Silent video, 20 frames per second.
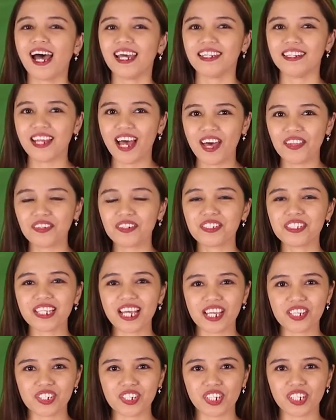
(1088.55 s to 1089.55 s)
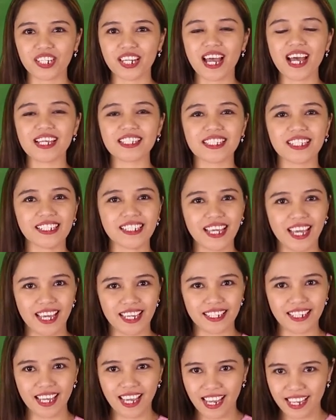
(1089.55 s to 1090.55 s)
Another session has
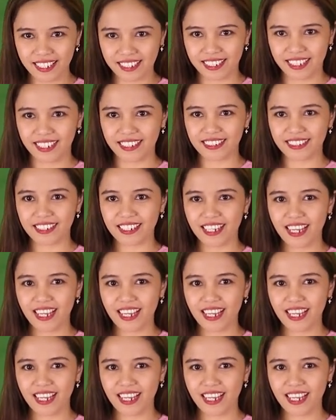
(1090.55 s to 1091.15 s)
again ended.